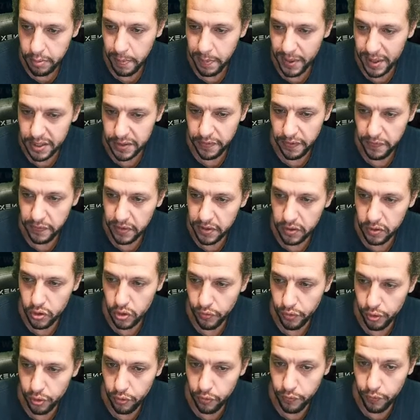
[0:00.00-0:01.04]
Pippa is
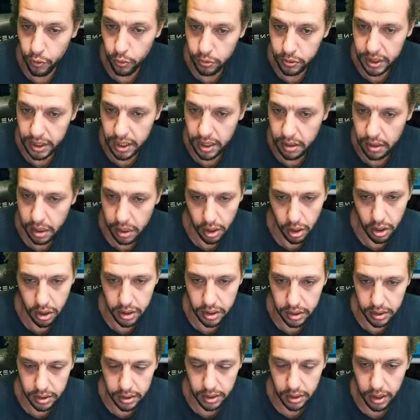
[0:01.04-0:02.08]
15th overall, 14th.
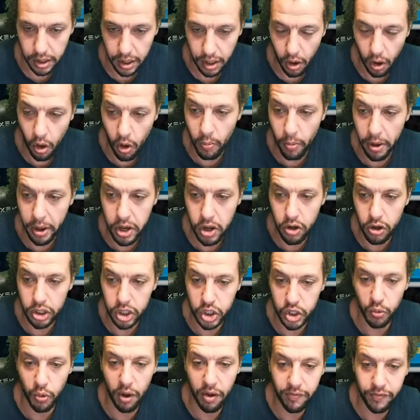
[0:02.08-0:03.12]
Nice. Oh my
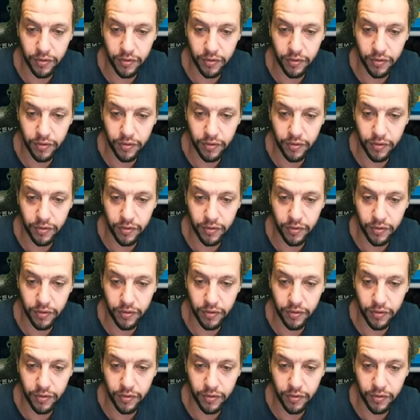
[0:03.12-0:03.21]
god, you're